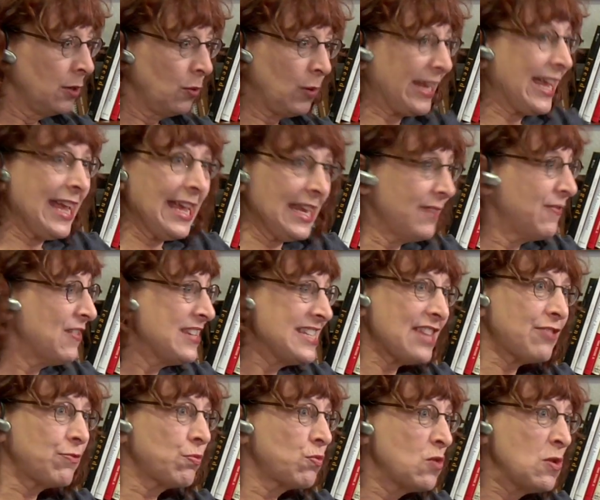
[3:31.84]
We can't even
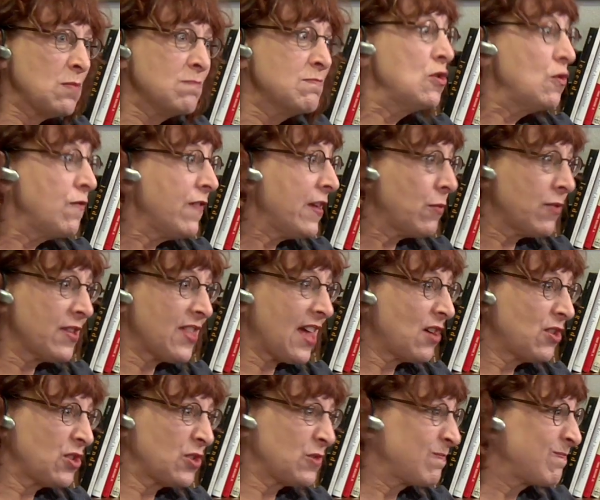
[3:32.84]
get through a movie
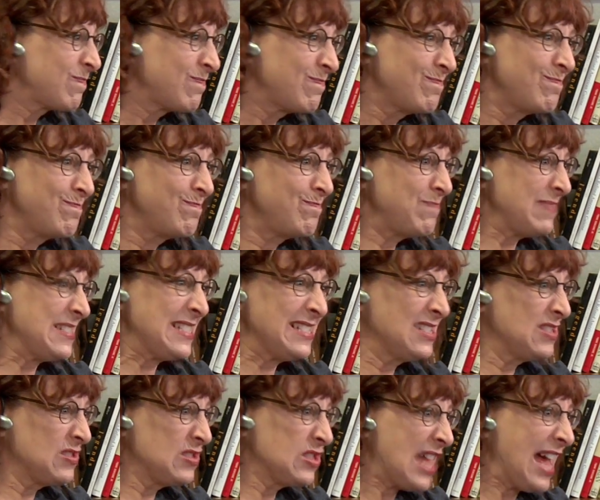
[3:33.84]
without her
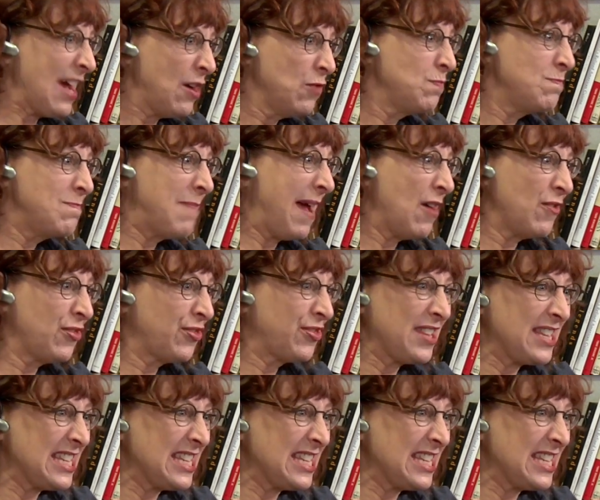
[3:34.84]
big, loud mouth